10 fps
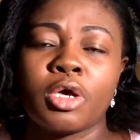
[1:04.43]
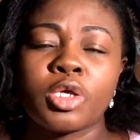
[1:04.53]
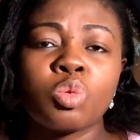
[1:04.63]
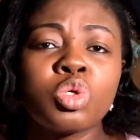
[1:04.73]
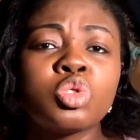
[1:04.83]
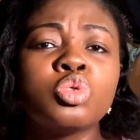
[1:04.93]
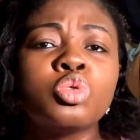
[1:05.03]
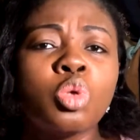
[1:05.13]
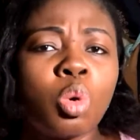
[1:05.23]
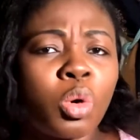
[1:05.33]
You want to
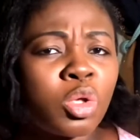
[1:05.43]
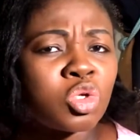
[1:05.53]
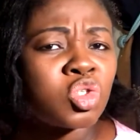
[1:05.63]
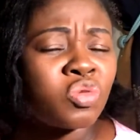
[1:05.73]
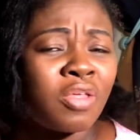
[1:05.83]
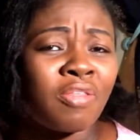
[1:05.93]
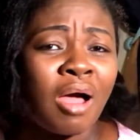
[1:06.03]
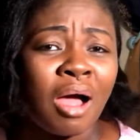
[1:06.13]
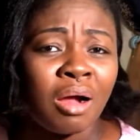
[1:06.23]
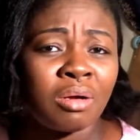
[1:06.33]
know what your strengths
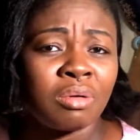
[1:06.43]
are.